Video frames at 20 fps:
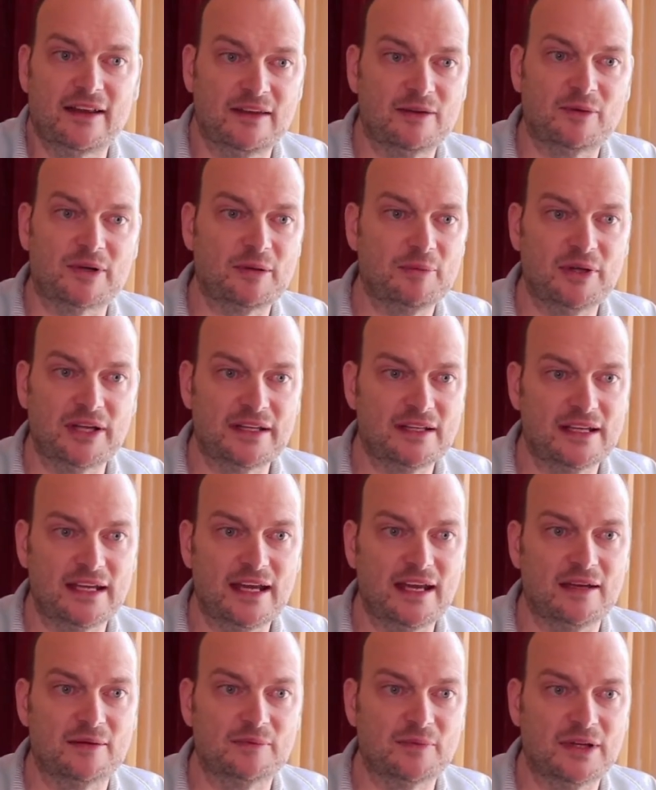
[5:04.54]
how they want to play the
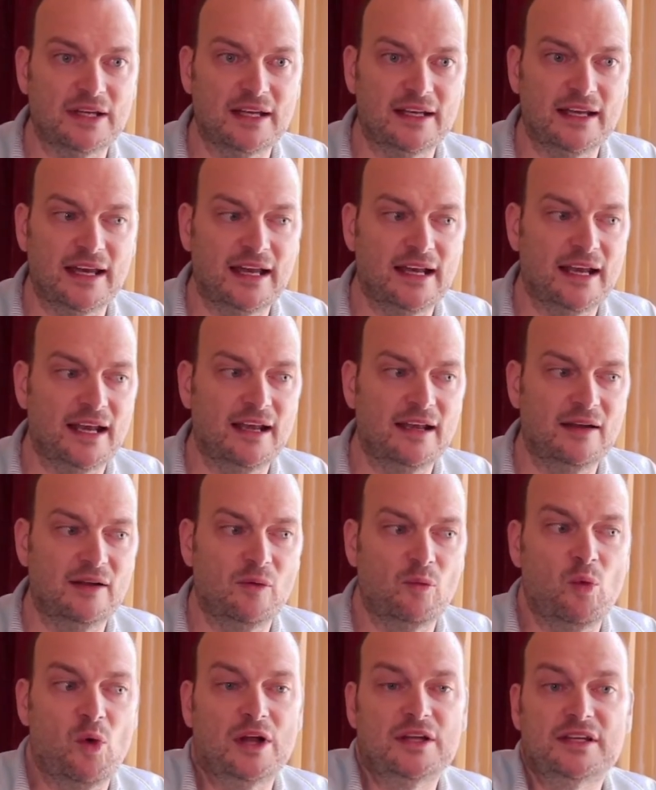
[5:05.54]
game and
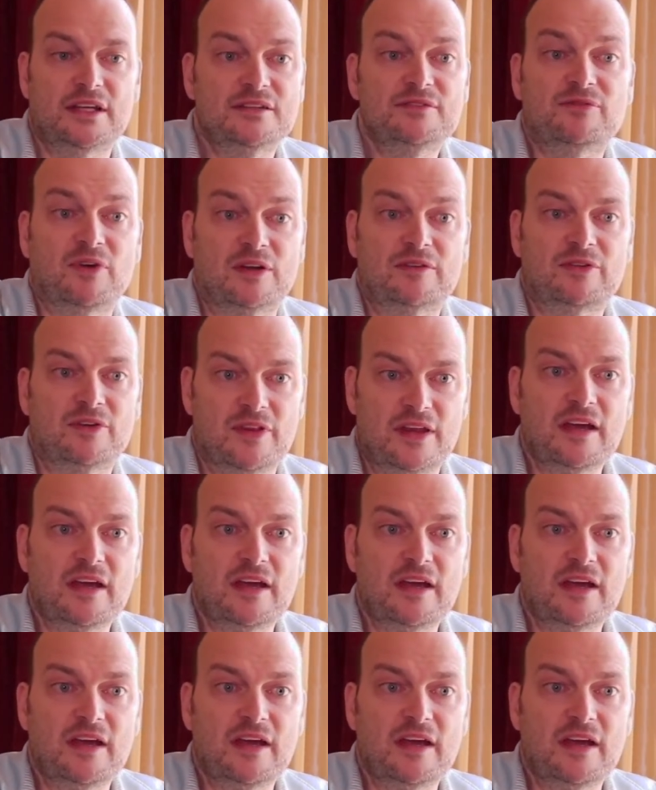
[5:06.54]
what is fun for